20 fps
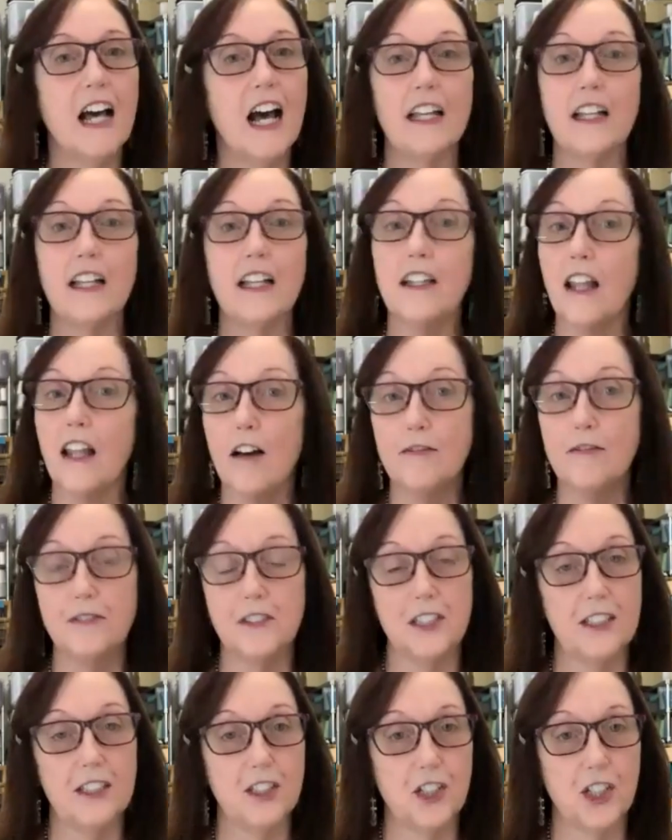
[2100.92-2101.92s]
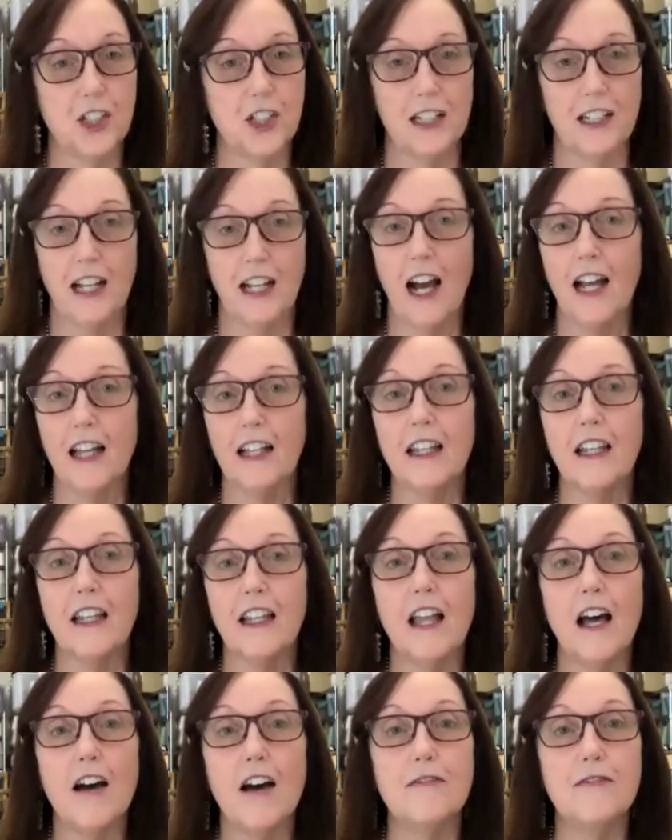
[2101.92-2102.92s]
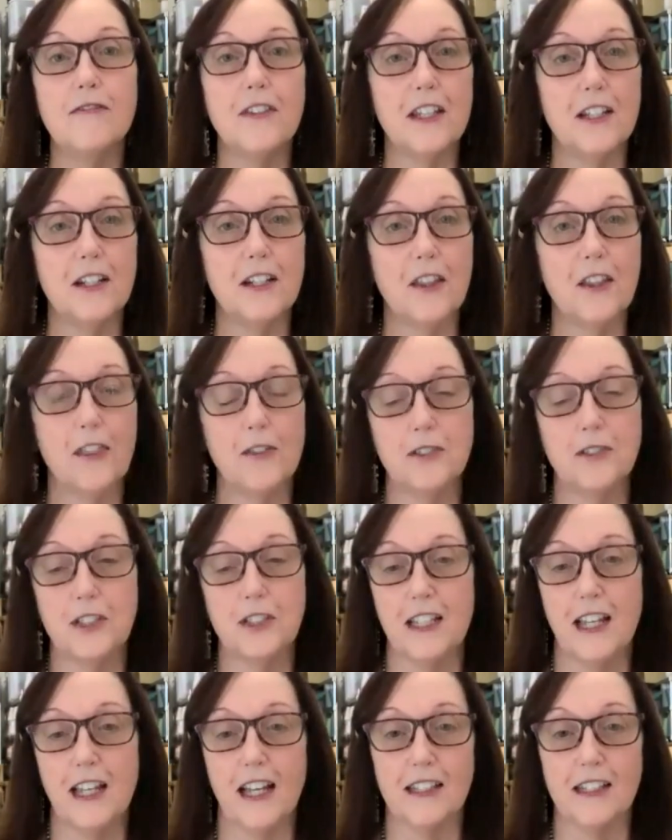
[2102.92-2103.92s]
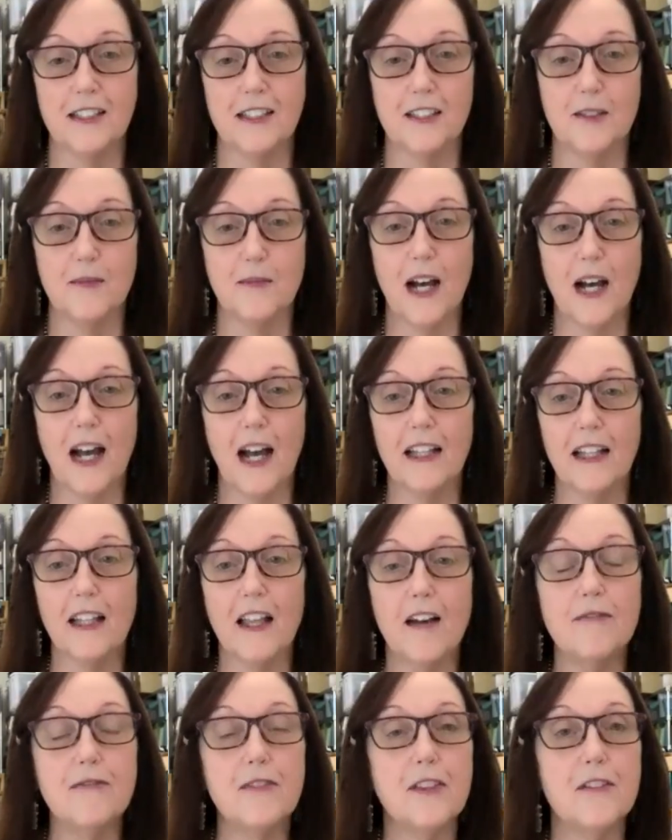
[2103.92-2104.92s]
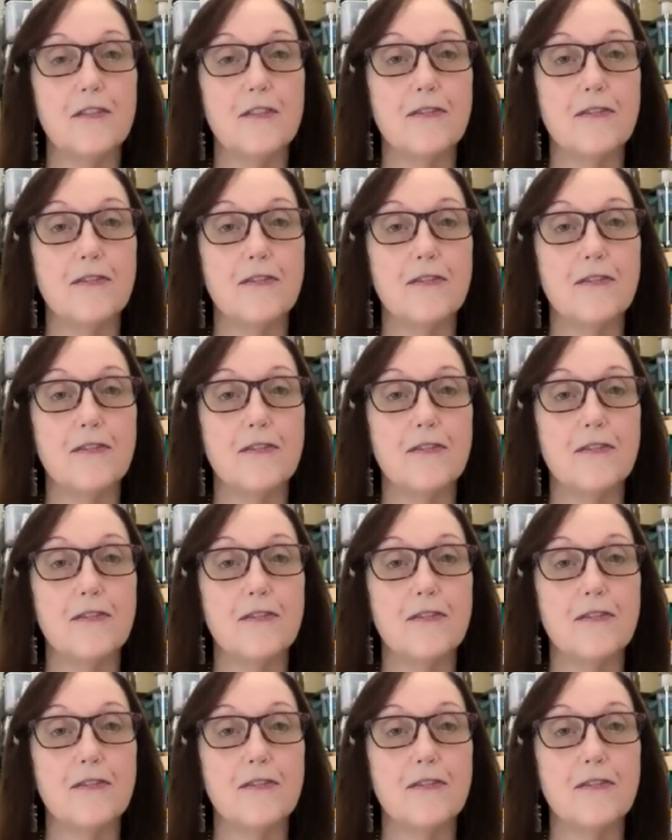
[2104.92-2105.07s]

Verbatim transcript: I love teaching. I love the enthusiasm. I yeah, we can